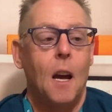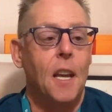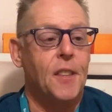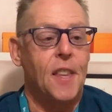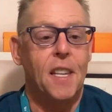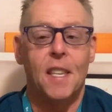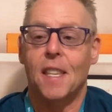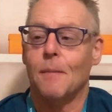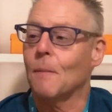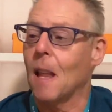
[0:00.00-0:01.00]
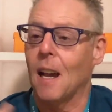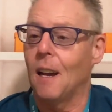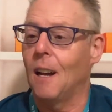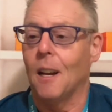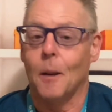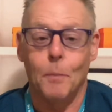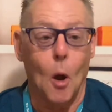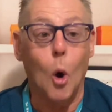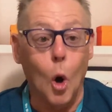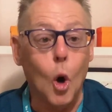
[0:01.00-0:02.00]
Is this um,
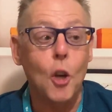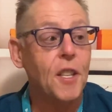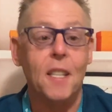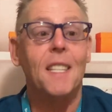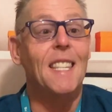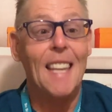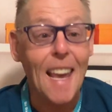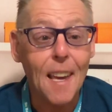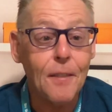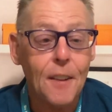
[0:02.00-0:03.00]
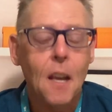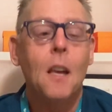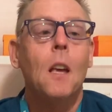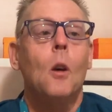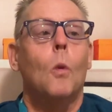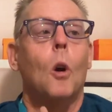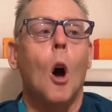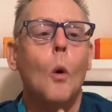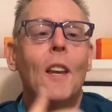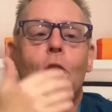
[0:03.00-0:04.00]
horse safe? We're
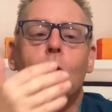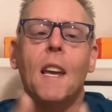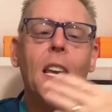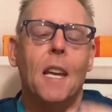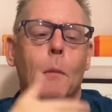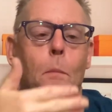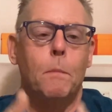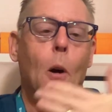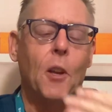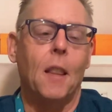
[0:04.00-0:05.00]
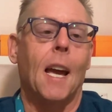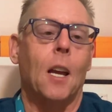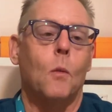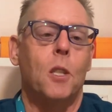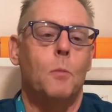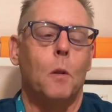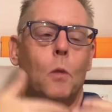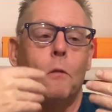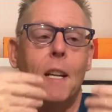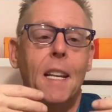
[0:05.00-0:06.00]
always reading body language, but we're
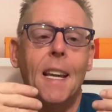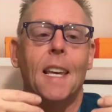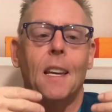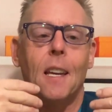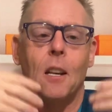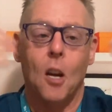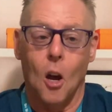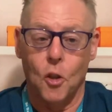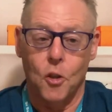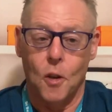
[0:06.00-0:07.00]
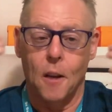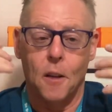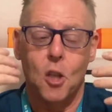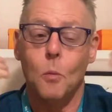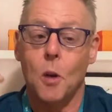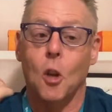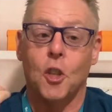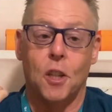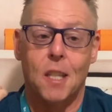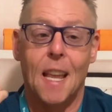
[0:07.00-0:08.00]
reading it at a, at a
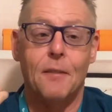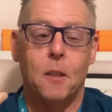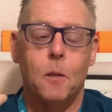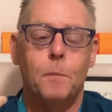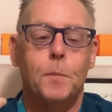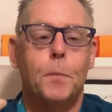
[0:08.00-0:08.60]
subconscious level